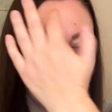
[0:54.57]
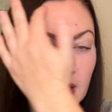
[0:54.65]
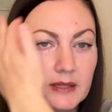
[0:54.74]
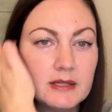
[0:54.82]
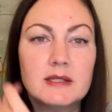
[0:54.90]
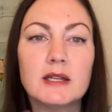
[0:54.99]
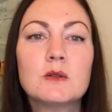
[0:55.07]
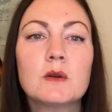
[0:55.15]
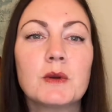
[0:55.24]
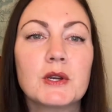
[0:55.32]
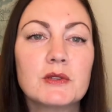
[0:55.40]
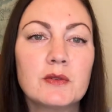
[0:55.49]
At least that's what
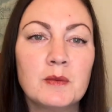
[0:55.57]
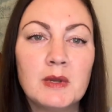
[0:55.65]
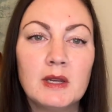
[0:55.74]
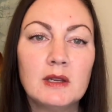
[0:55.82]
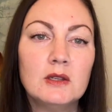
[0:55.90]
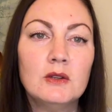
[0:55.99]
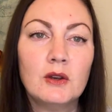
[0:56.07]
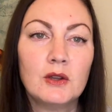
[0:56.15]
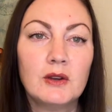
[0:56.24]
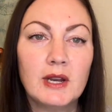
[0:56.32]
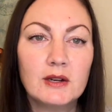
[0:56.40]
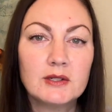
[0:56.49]
works for me. You know
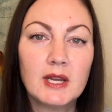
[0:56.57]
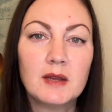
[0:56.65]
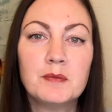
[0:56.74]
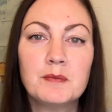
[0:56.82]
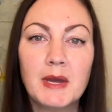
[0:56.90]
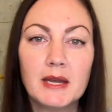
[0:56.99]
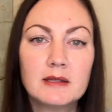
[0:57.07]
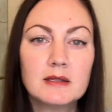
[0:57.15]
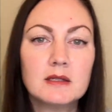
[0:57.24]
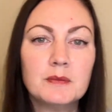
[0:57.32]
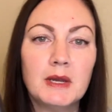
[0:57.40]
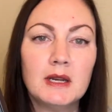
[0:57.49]
your hair type
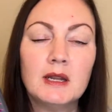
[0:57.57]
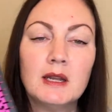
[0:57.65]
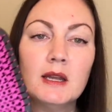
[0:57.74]
best, but